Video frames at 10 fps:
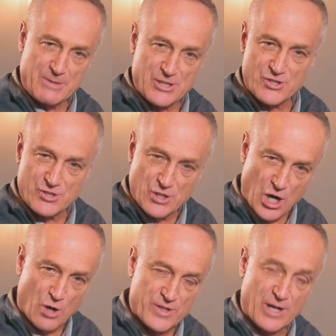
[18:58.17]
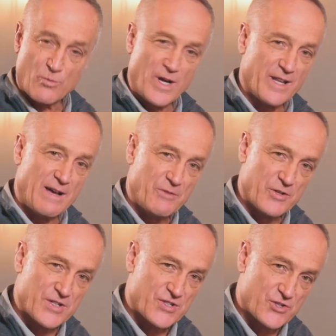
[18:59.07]
me just note that at one level,
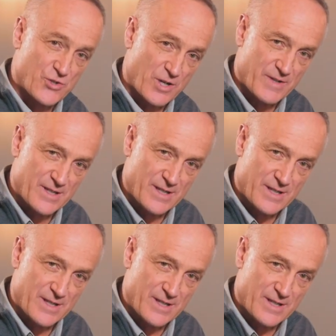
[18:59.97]
this is sort of